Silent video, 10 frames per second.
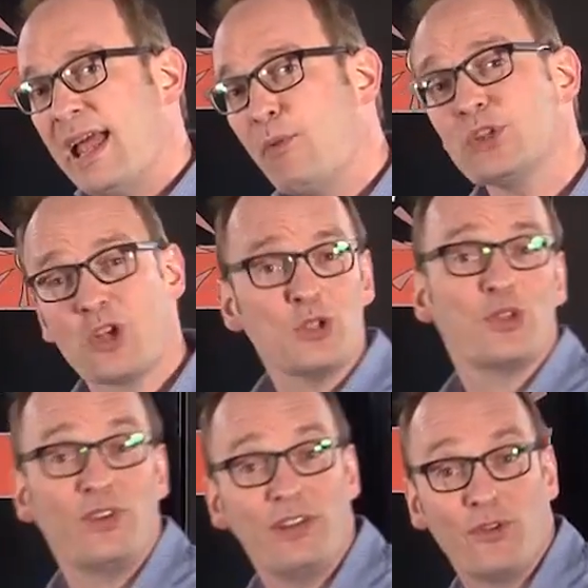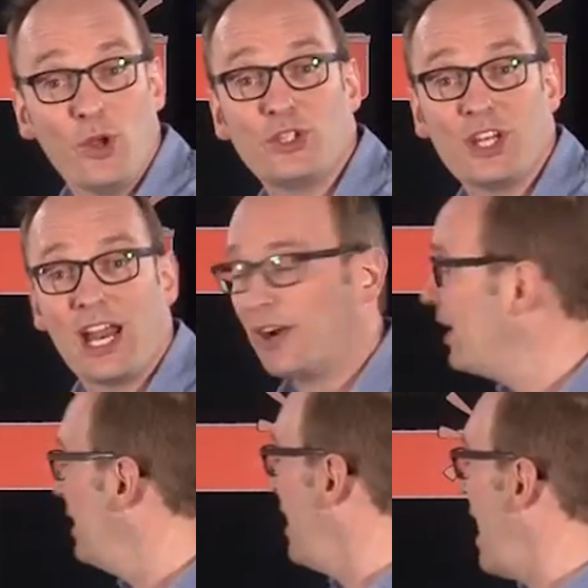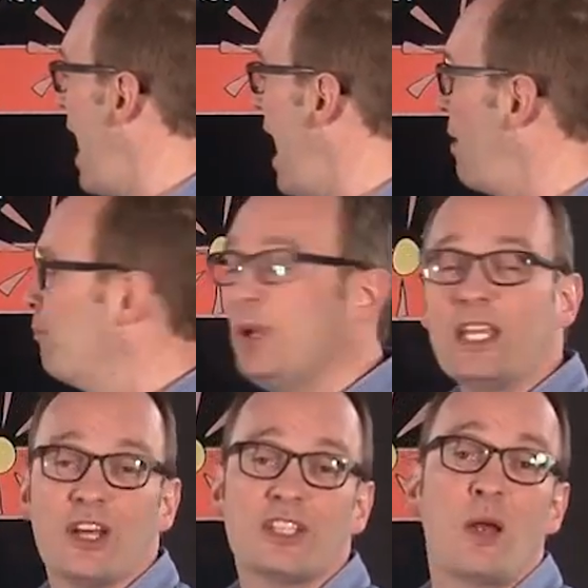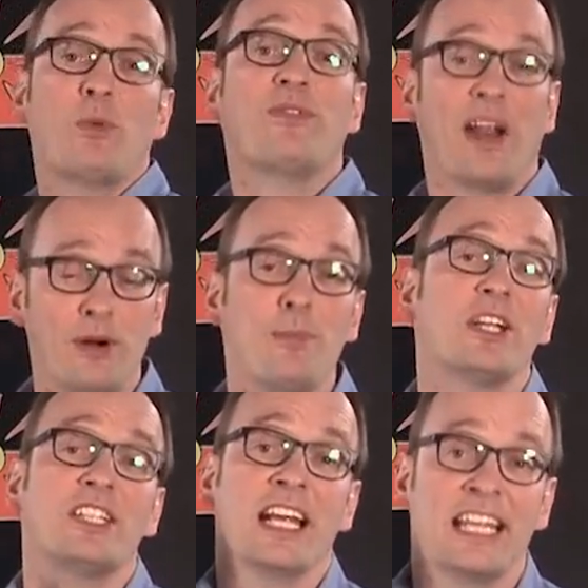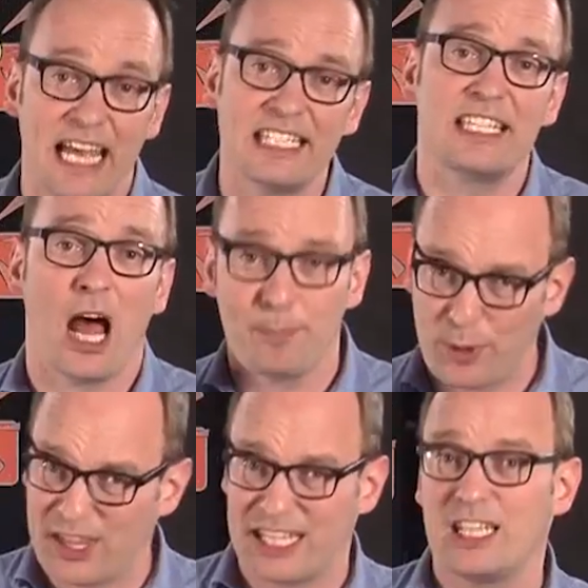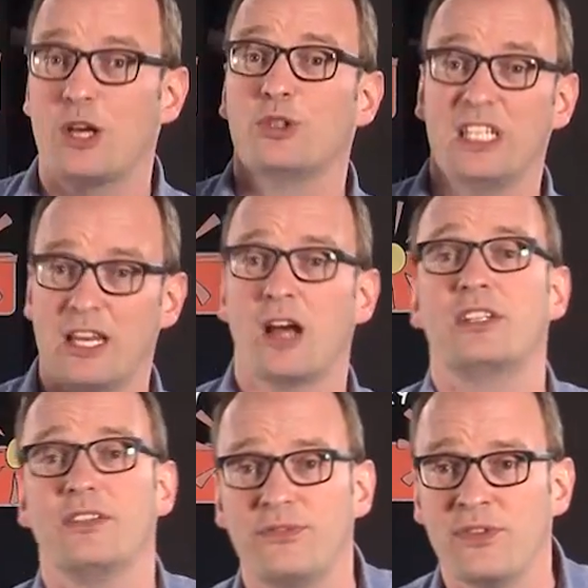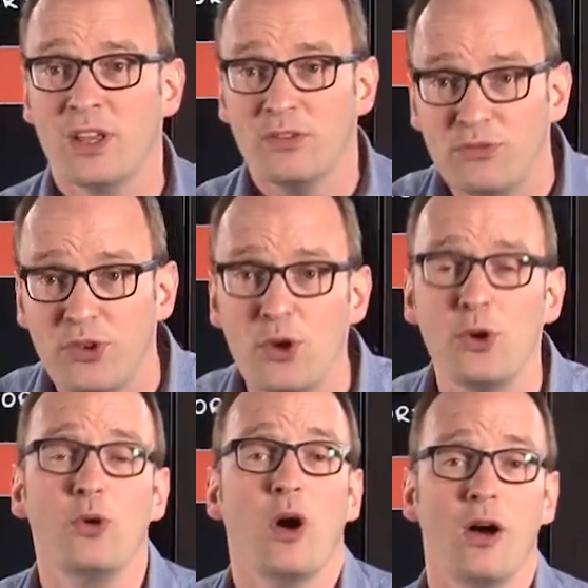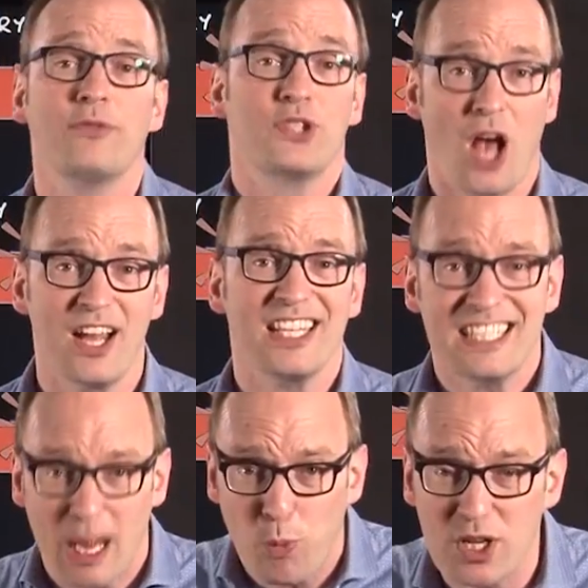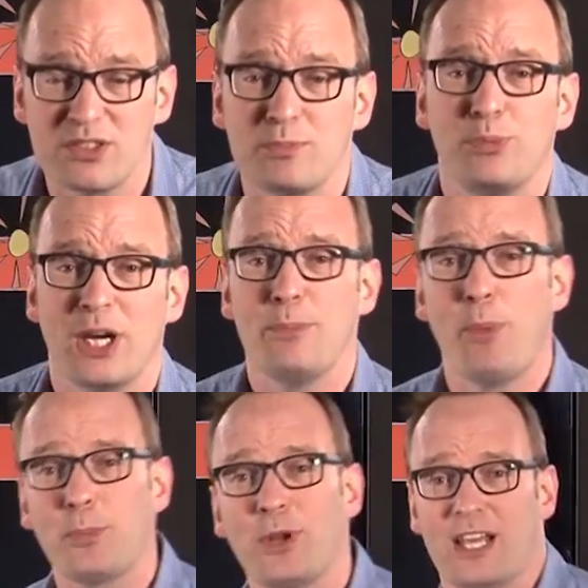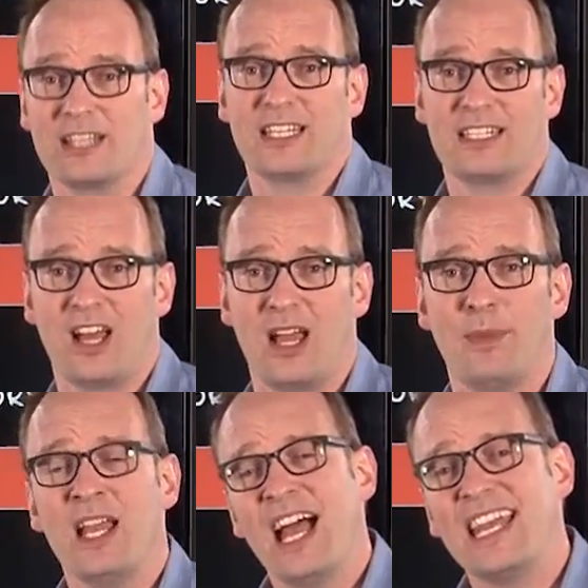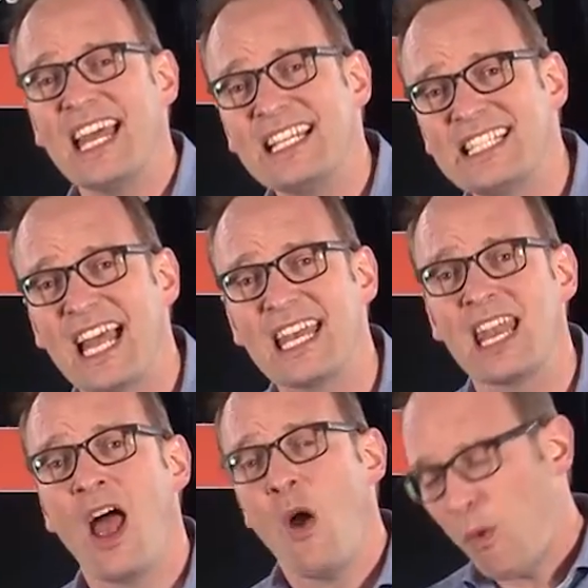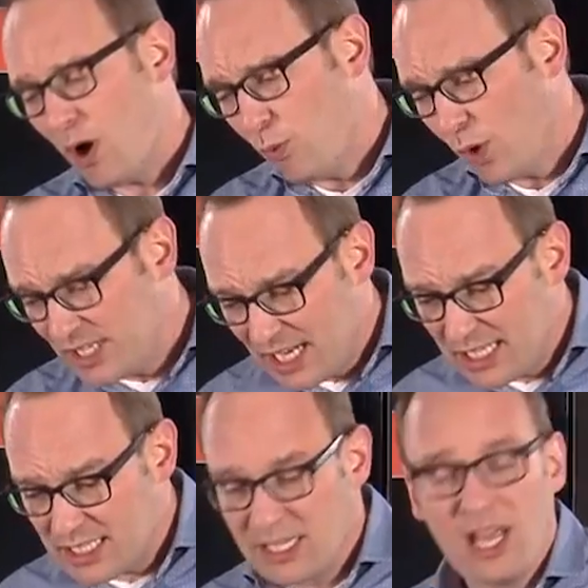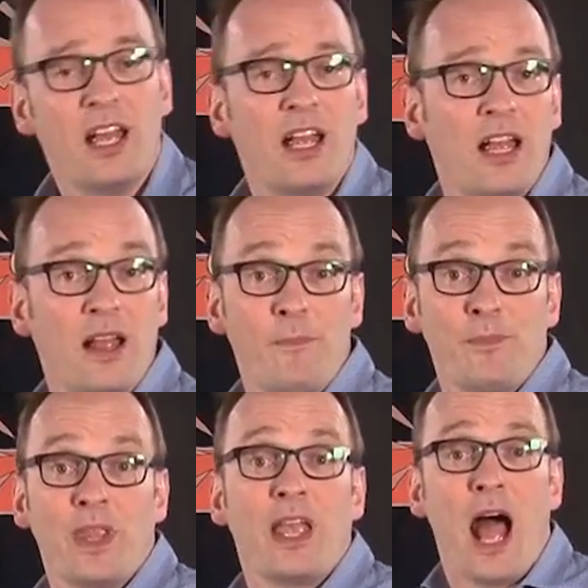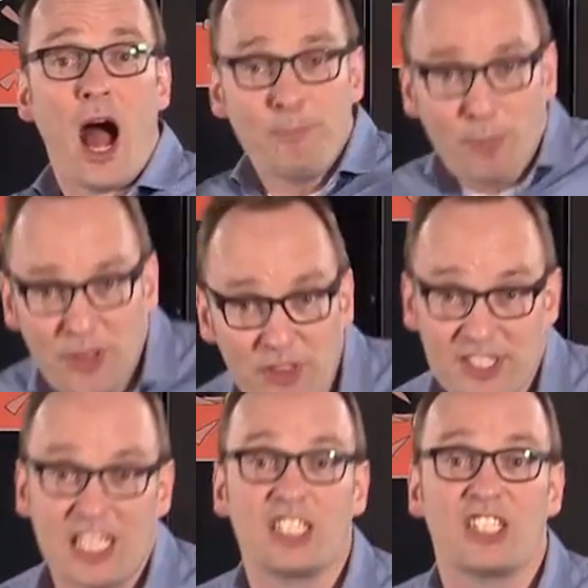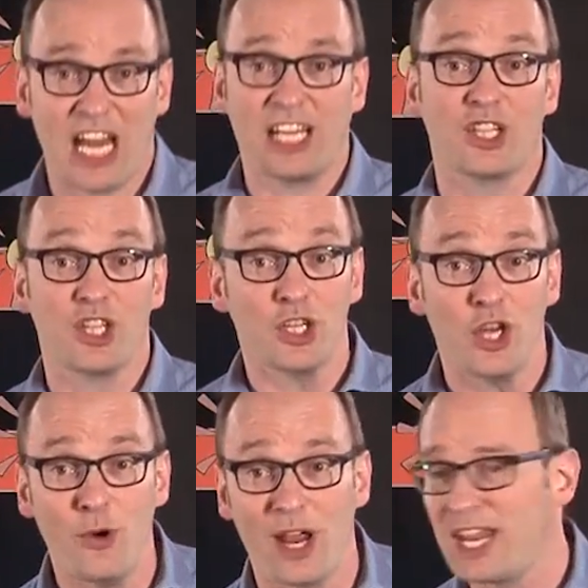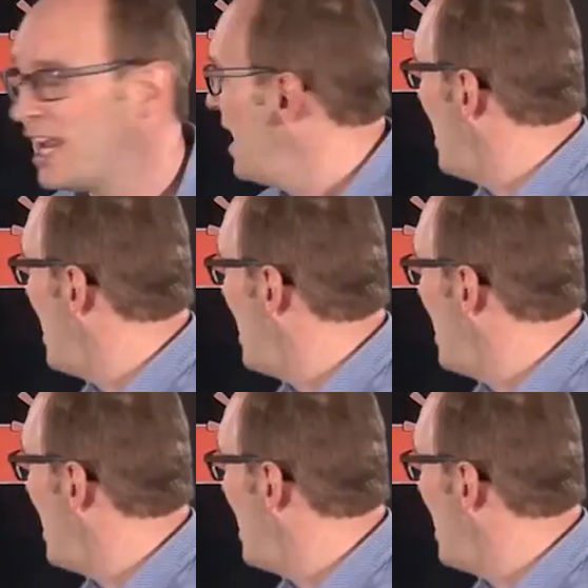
It was also revolutionary because they were very much against the hypothetical deductive view of science that was pretty popular at that time. And they said, well, what these hypothesis checkers are doing